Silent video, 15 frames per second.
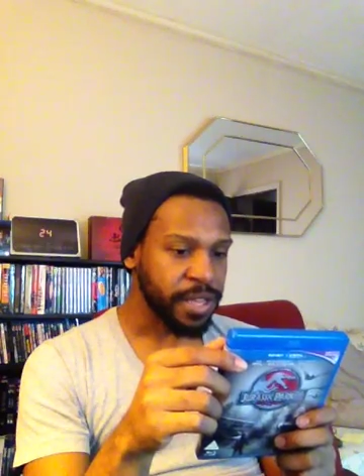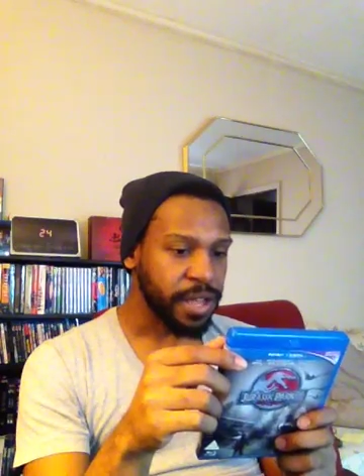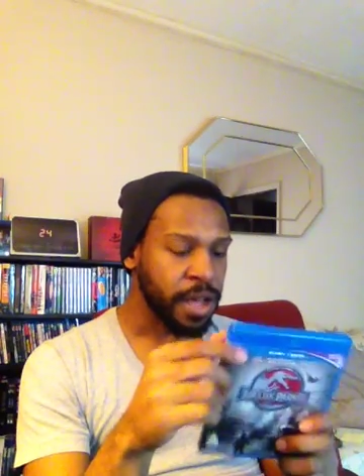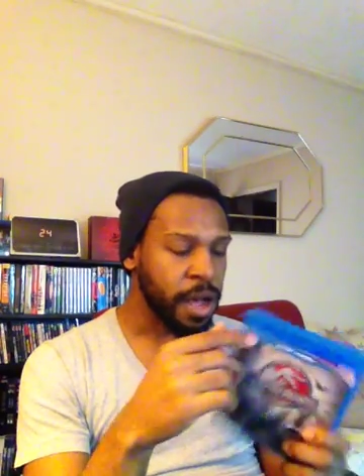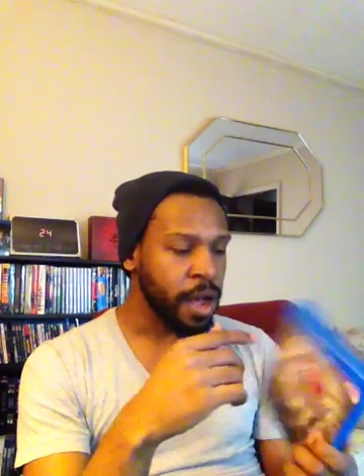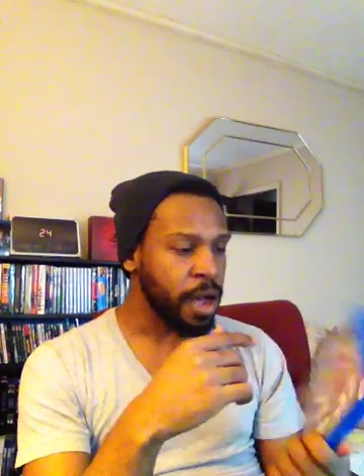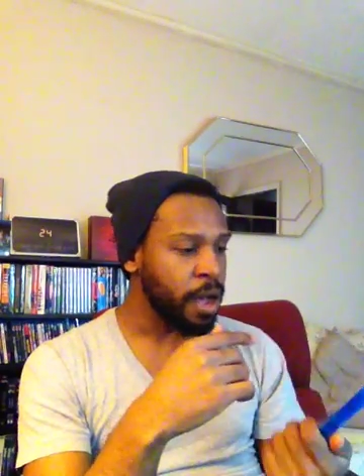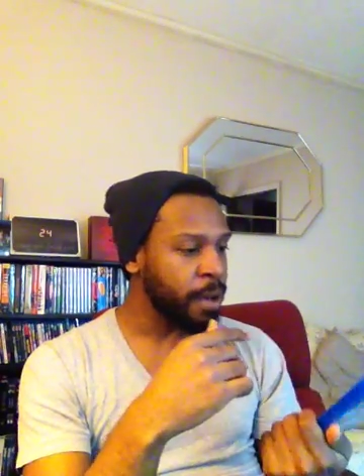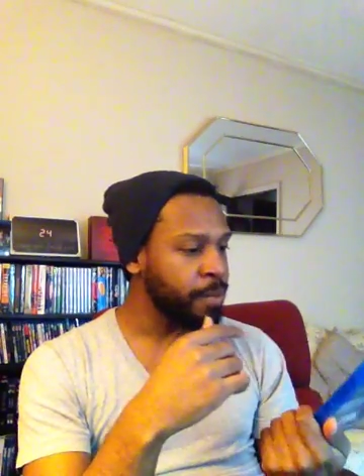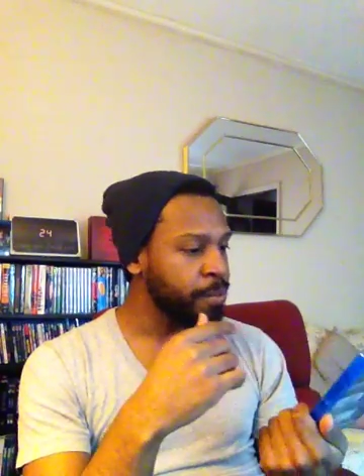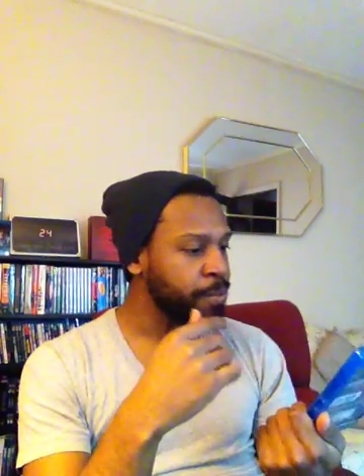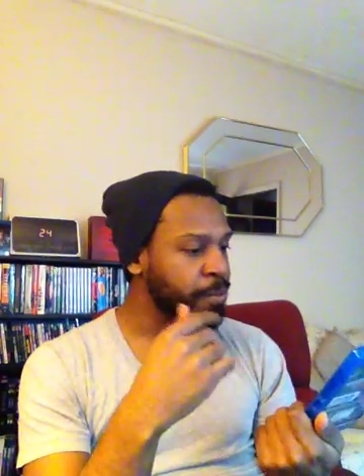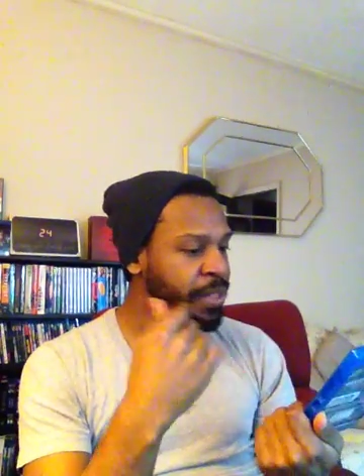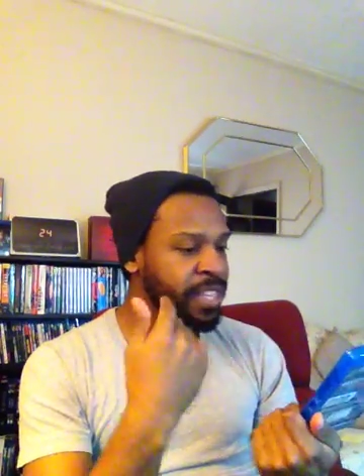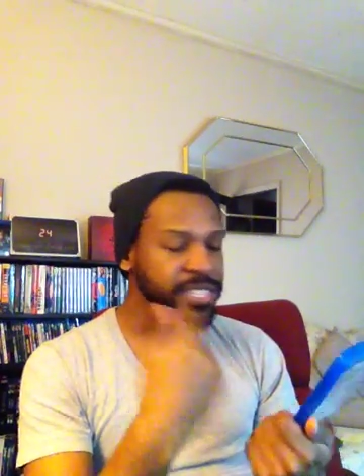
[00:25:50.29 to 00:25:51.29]

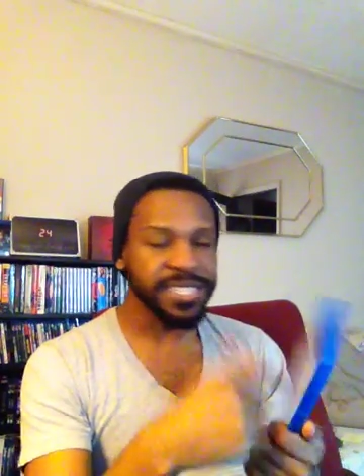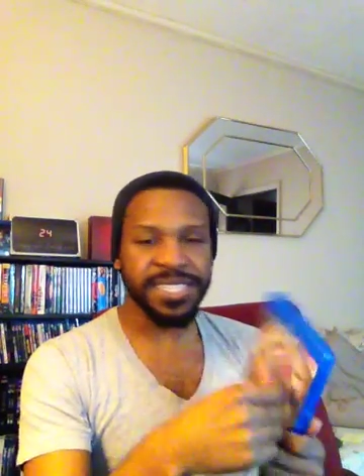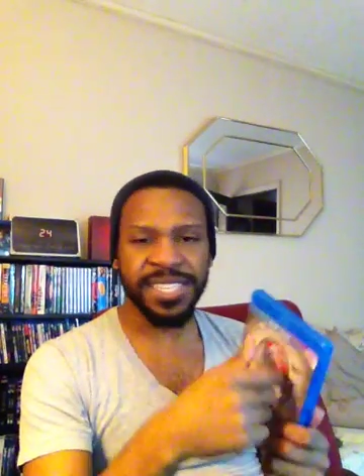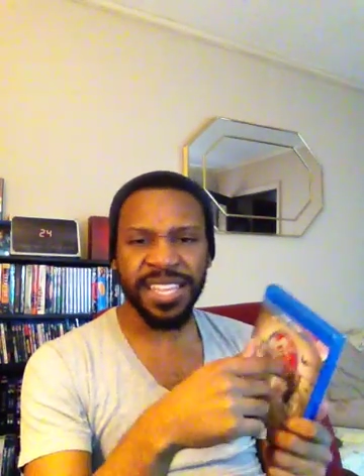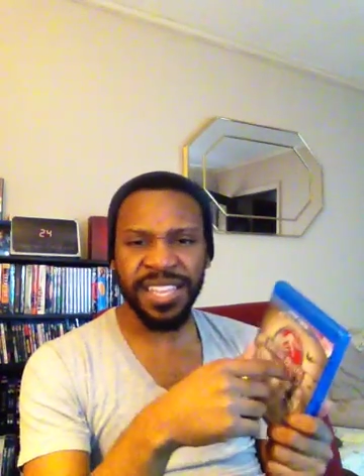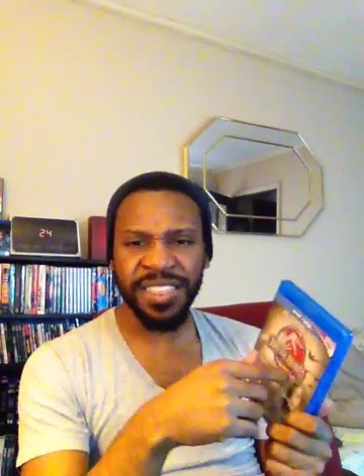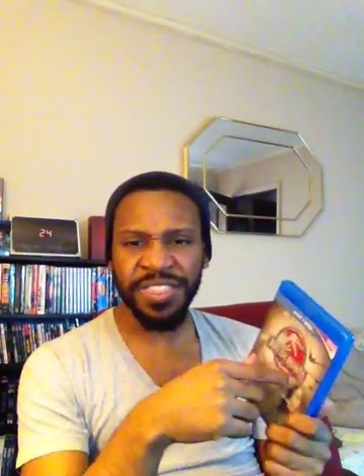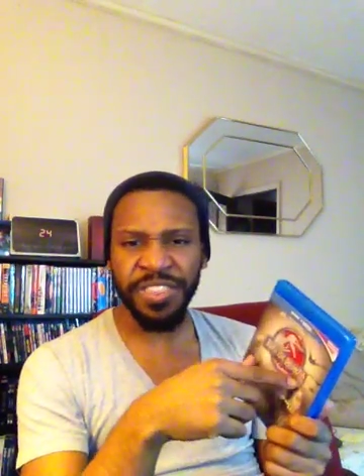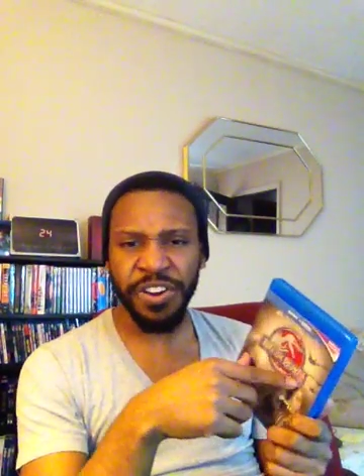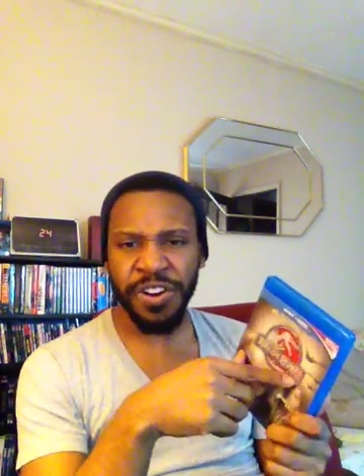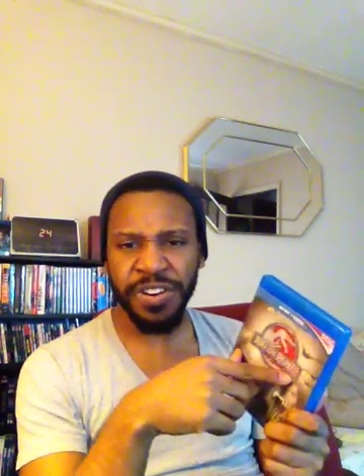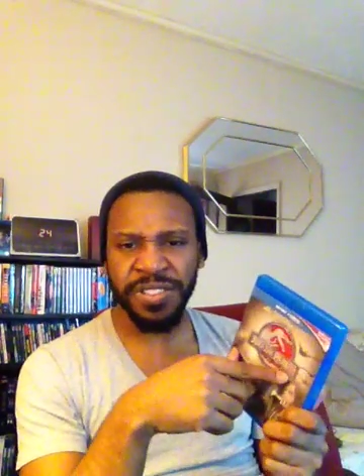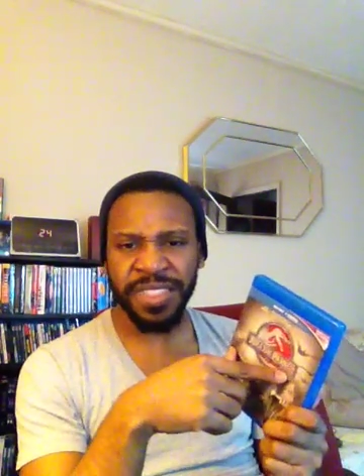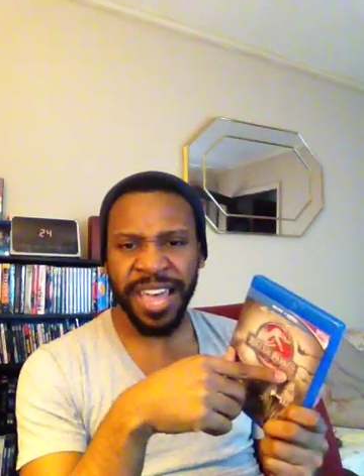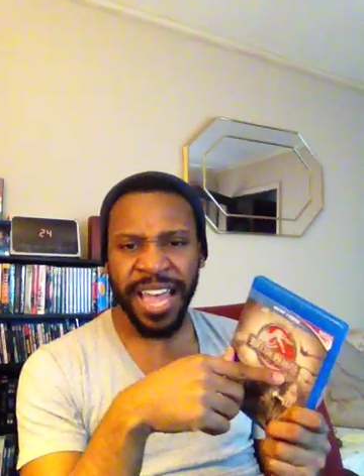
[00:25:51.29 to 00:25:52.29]
But this is the
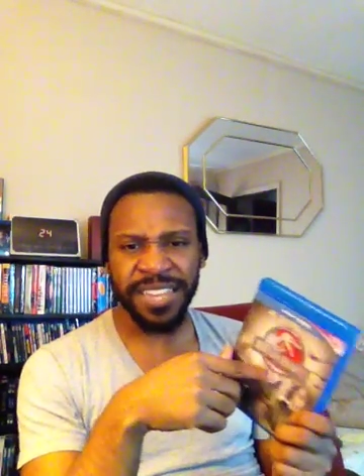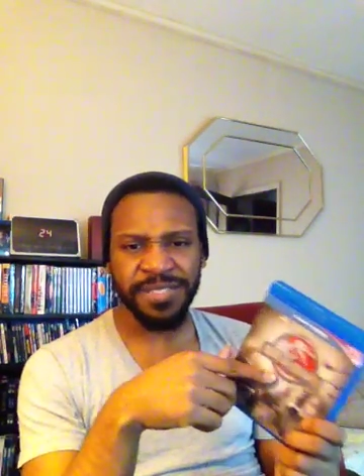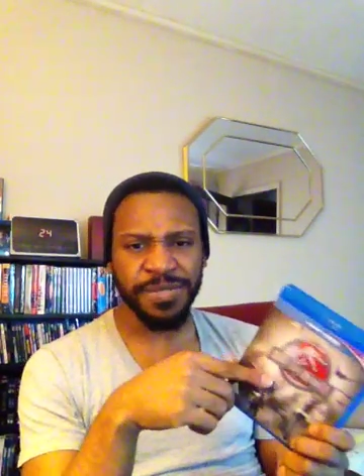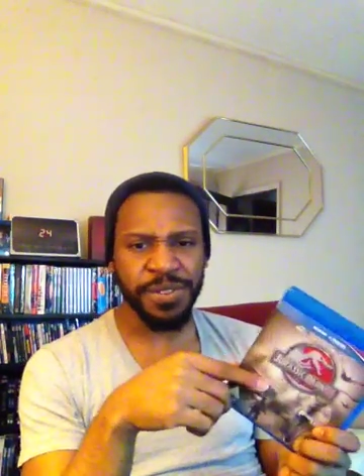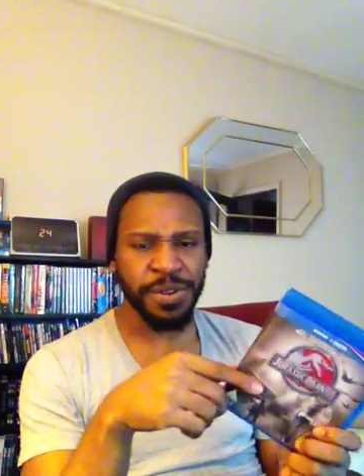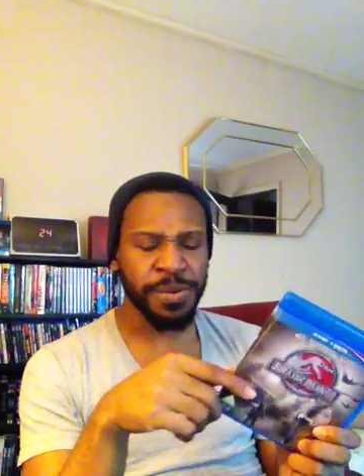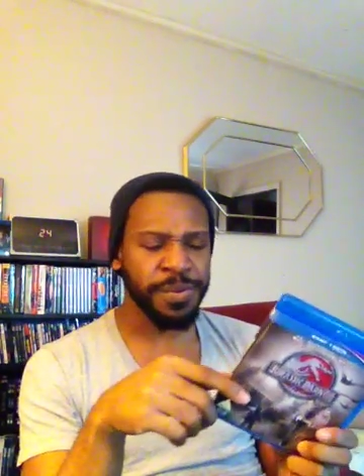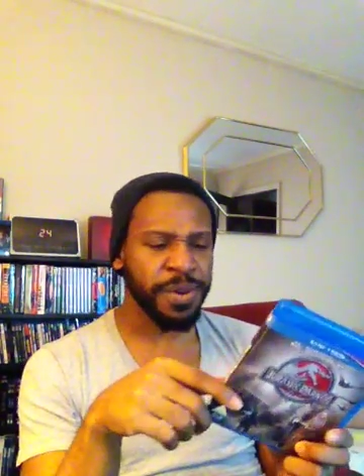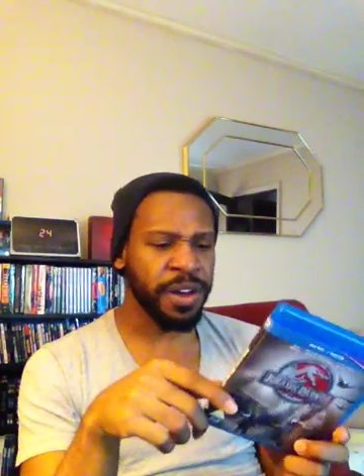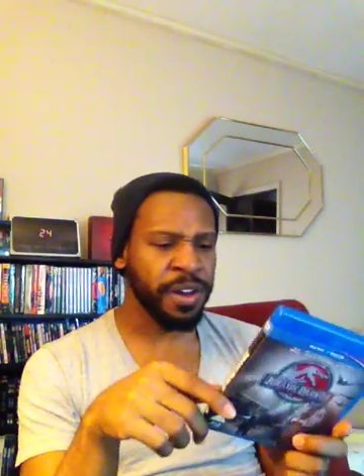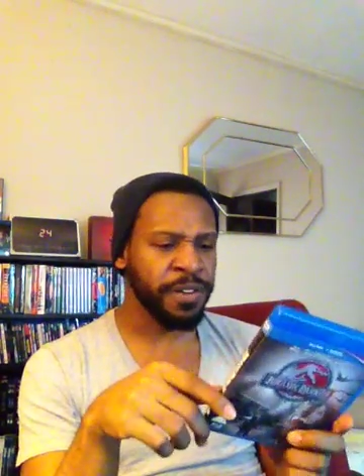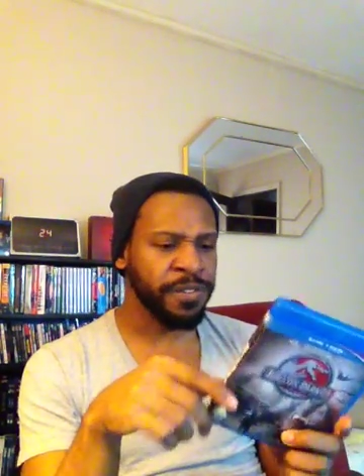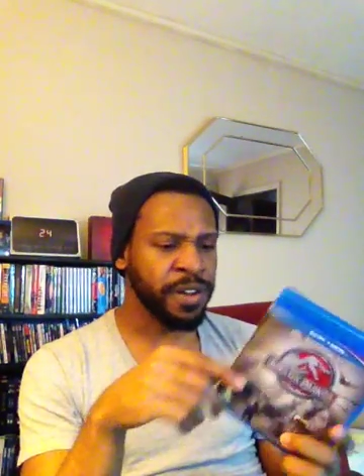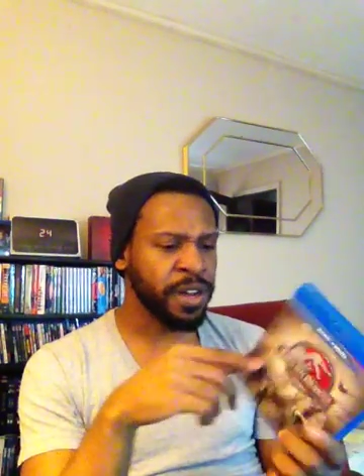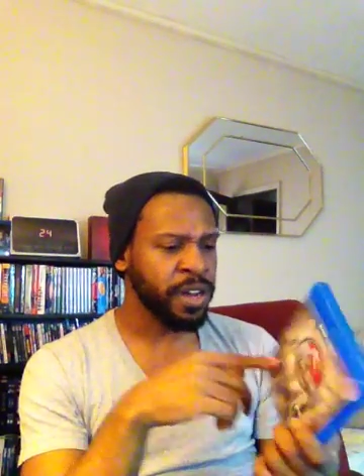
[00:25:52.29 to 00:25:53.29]
third and last film
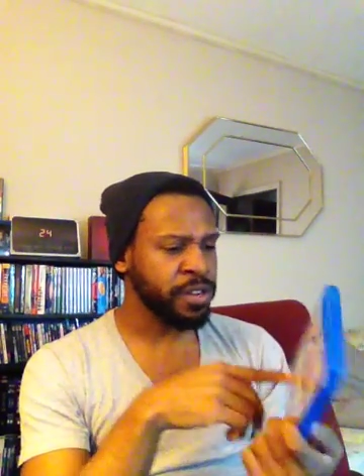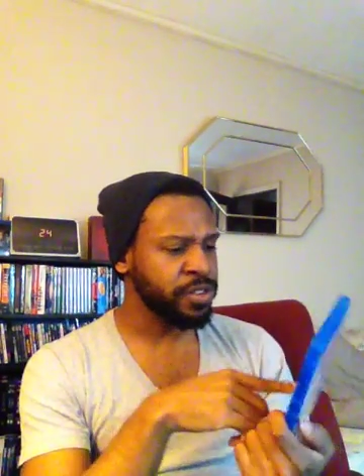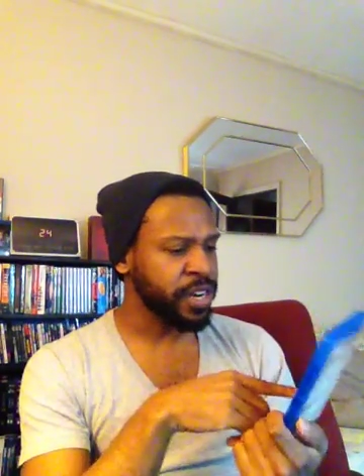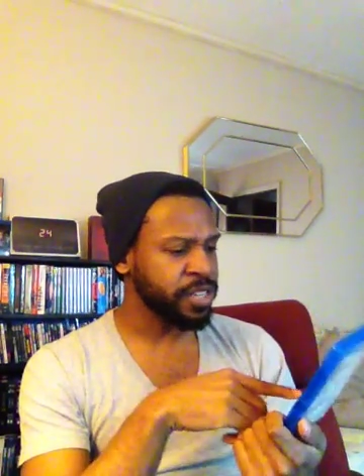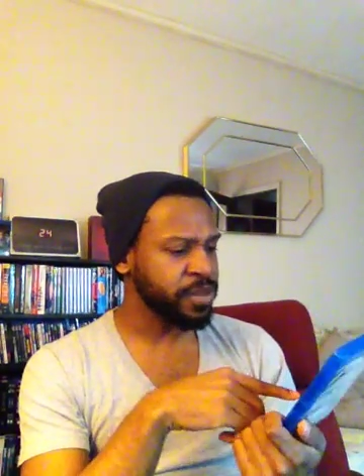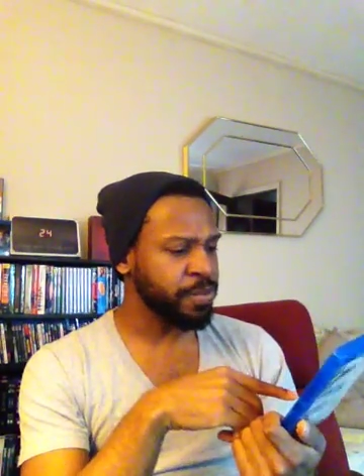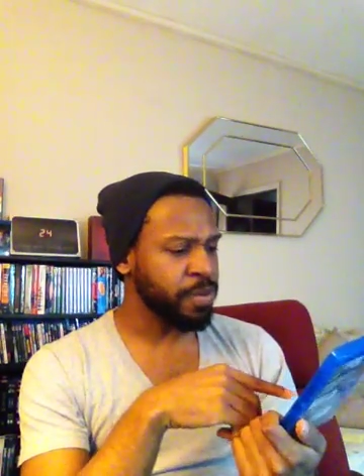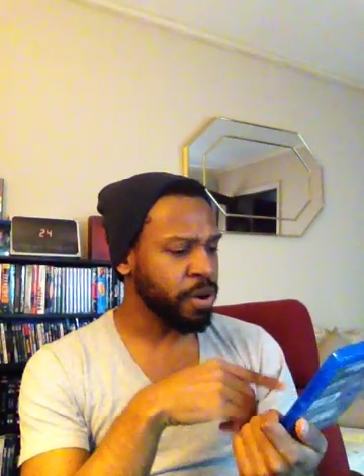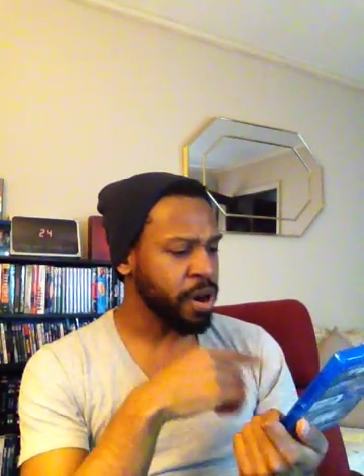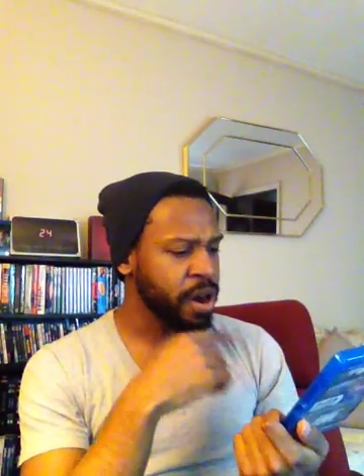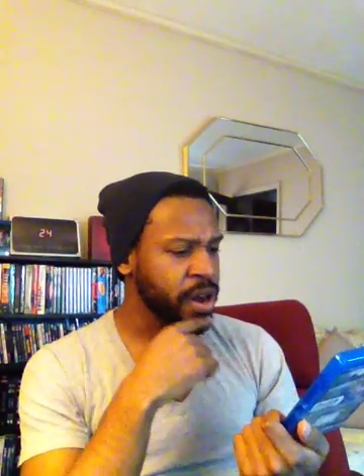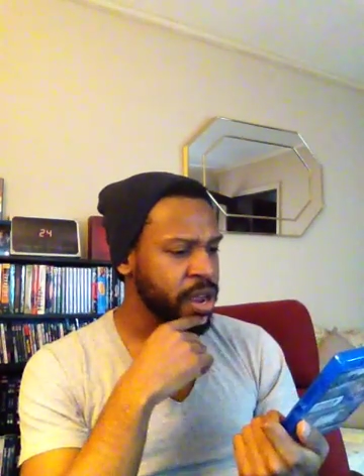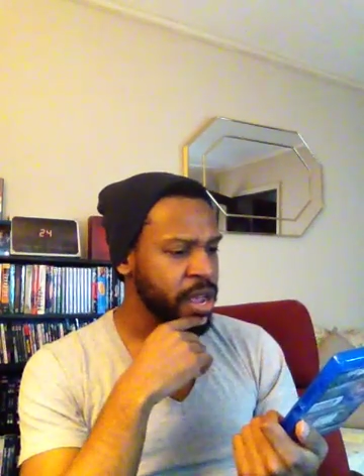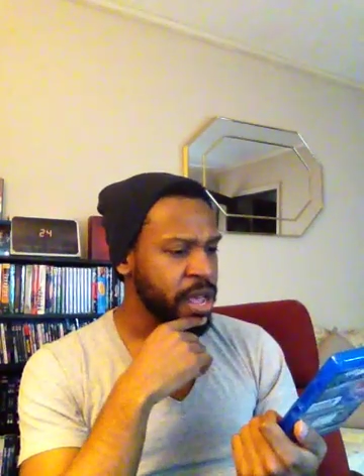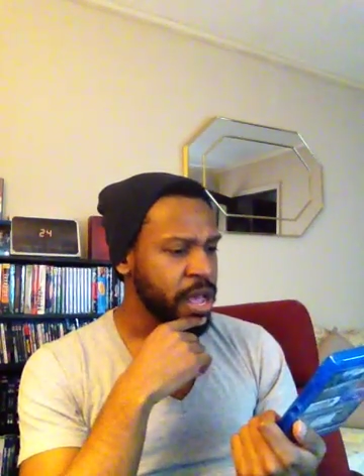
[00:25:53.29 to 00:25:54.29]
of Jurassic Park.